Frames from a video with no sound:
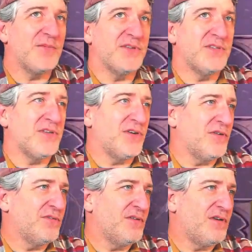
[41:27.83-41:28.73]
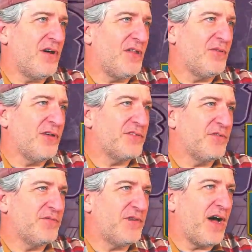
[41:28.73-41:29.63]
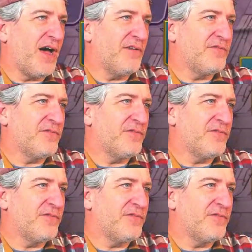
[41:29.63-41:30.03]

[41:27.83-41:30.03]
to do all the way through 5